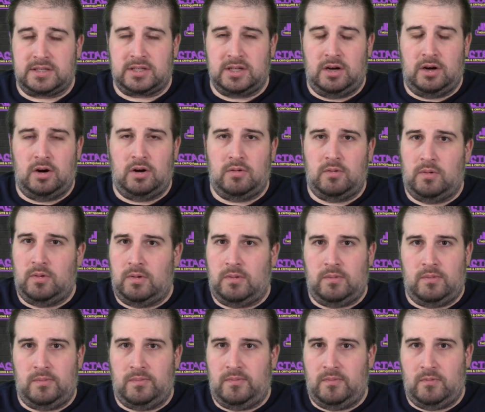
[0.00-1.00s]
So
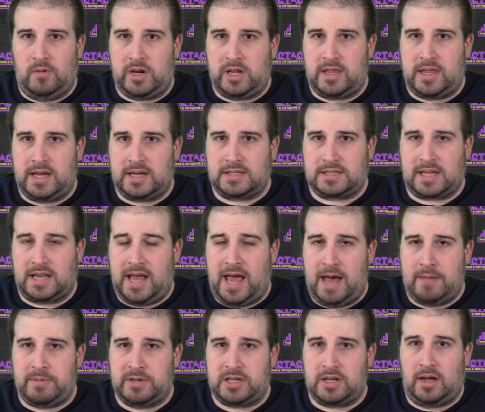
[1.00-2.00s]
what do you think is going to
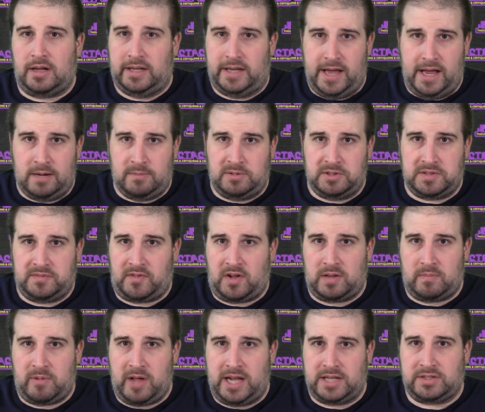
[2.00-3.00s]
happen to all the animals if all
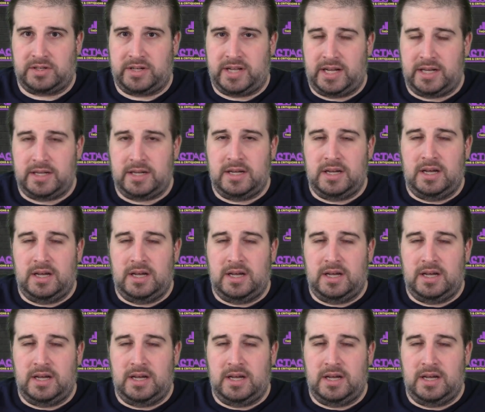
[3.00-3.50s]
the plants are dead?